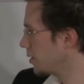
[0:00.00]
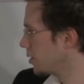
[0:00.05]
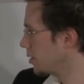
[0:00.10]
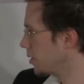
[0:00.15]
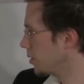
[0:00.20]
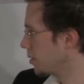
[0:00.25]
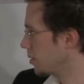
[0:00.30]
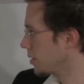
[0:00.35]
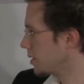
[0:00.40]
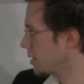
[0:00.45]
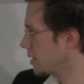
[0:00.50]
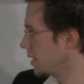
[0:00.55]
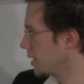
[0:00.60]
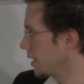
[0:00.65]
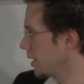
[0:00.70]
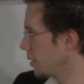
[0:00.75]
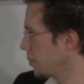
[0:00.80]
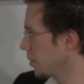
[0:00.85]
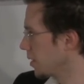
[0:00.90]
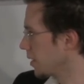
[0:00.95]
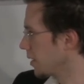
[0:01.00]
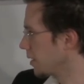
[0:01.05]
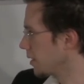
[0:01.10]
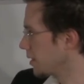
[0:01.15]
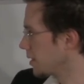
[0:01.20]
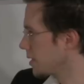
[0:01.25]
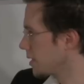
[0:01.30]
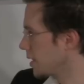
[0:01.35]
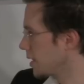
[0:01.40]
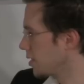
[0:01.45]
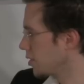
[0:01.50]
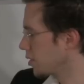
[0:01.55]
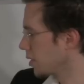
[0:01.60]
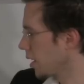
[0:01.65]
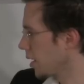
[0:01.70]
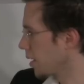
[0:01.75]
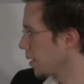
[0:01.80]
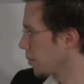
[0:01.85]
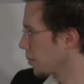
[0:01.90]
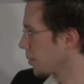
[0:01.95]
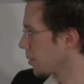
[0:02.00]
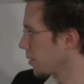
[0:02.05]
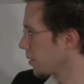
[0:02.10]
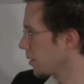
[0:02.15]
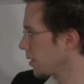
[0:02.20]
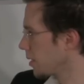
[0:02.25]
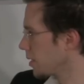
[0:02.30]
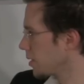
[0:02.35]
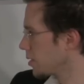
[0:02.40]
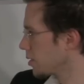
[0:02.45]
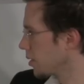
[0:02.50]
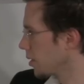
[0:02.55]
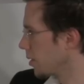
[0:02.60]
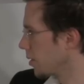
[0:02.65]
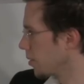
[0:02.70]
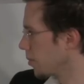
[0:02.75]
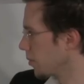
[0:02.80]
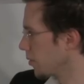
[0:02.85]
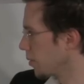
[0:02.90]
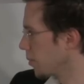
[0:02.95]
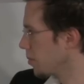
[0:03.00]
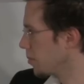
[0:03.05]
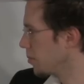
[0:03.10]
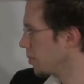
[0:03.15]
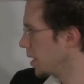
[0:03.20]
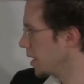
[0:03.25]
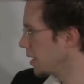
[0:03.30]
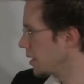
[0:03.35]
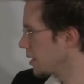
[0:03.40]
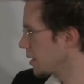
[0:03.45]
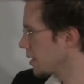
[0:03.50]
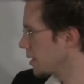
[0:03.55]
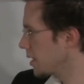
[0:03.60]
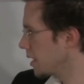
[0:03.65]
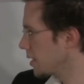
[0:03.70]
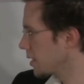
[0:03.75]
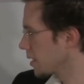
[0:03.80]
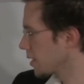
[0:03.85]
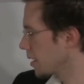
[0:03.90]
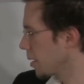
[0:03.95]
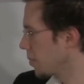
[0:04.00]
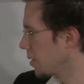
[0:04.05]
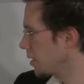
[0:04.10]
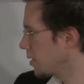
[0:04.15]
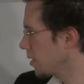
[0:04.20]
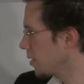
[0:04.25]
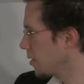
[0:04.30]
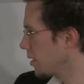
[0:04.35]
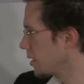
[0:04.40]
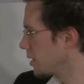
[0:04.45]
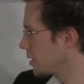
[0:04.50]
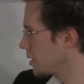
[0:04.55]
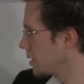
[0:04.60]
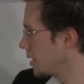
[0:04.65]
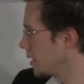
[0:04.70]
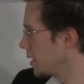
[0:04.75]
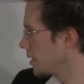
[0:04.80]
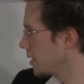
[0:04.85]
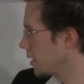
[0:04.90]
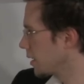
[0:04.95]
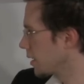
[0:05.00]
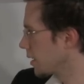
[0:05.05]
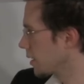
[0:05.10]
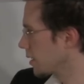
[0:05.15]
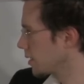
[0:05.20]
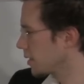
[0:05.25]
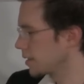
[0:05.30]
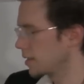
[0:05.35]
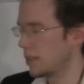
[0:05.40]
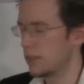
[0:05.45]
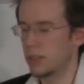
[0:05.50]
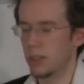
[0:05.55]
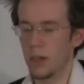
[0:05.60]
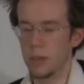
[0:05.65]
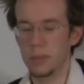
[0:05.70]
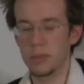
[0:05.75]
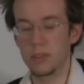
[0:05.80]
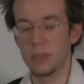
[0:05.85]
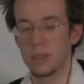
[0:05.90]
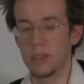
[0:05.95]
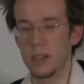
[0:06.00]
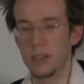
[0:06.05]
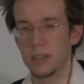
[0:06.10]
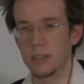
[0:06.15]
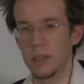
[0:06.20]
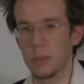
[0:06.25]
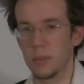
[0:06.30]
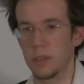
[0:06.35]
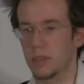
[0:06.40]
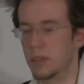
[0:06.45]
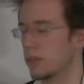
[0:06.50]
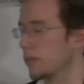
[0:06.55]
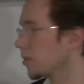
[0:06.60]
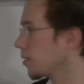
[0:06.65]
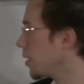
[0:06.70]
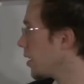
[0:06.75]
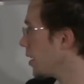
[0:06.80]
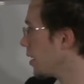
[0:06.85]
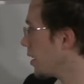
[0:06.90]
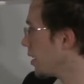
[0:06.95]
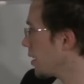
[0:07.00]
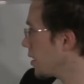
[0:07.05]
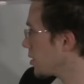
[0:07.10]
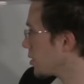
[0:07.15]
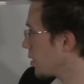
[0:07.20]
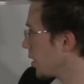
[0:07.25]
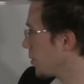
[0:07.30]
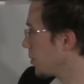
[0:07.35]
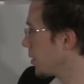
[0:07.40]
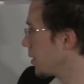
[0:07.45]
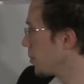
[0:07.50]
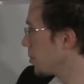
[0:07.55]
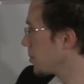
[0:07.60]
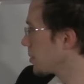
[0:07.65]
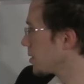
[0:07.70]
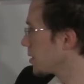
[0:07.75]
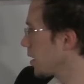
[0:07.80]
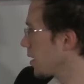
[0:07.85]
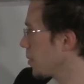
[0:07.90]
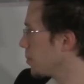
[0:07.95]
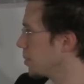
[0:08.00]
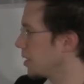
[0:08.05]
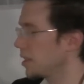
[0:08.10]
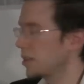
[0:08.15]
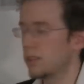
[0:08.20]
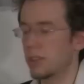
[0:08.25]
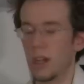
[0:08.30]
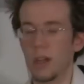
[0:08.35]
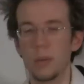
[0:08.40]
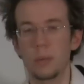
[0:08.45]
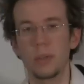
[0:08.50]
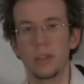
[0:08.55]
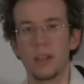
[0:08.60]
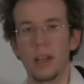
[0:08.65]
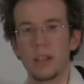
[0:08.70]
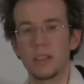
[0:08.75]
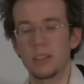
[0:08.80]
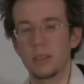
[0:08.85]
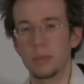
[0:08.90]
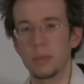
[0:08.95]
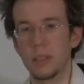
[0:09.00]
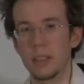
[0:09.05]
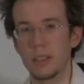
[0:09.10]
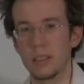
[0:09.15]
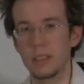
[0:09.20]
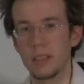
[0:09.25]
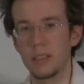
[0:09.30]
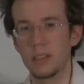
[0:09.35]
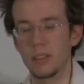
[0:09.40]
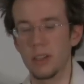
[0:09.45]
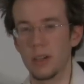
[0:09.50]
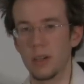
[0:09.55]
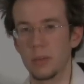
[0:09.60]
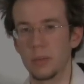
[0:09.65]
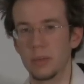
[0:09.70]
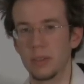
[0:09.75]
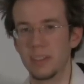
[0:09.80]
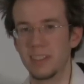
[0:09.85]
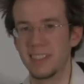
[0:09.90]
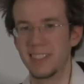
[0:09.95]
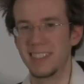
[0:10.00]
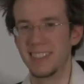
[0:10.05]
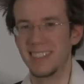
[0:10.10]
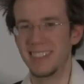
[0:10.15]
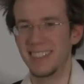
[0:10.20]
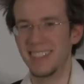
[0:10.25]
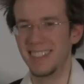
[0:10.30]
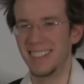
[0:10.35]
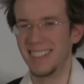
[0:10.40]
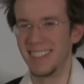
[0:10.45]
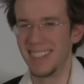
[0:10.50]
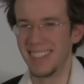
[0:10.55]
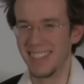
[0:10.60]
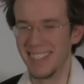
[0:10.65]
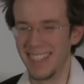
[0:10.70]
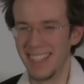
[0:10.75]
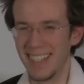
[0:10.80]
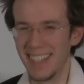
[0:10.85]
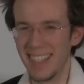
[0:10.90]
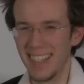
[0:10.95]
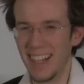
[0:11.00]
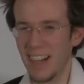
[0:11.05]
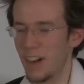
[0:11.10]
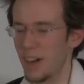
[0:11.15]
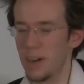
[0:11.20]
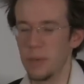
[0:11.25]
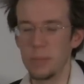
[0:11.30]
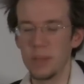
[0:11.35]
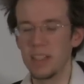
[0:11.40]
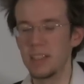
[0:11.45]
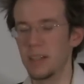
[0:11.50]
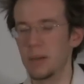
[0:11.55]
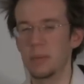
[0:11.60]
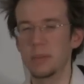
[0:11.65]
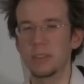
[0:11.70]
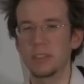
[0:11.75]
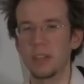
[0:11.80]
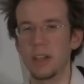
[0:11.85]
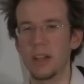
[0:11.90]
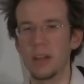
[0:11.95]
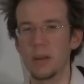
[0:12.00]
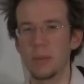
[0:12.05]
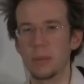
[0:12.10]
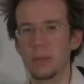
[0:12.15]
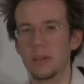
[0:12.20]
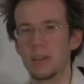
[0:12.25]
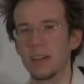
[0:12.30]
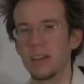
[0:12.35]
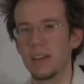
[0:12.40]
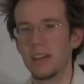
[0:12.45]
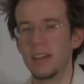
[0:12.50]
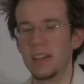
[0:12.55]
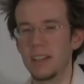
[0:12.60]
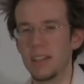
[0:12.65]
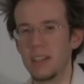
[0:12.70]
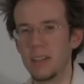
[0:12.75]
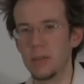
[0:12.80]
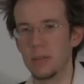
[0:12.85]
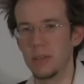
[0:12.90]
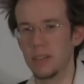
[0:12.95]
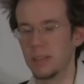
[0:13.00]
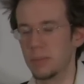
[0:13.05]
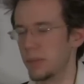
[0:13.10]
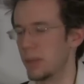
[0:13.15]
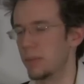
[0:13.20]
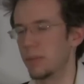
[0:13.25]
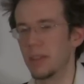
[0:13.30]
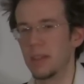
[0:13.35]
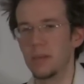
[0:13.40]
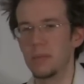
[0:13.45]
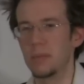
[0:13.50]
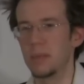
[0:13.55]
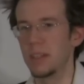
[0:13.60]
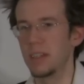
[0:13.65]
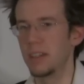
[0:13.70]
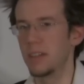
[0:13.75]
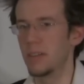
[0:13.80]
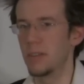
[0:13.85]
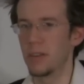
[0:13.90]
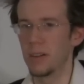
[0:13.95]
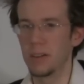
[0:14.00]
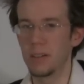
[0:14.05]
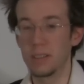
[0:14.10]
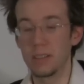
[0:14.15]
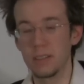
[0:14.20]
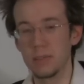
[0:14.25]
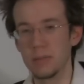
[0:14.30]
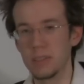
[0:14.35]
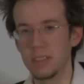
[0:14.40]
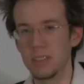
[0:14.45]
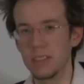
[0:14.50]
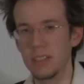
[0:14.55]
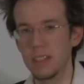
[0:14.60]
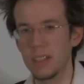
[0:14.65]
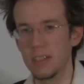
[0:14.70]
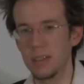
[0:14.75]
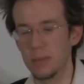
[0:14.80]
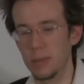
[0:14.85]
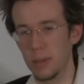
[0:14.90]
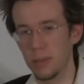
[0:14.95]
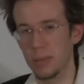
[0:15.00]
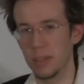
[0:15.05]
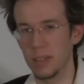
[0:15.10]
to C, but C sharp. So from B to C is a semitone, and C to C sharp is your next semitone. So if you saw B sharp, you'd actually play a C sharp. Or a B double sharp, you wouldn't be playing B or C, you'd be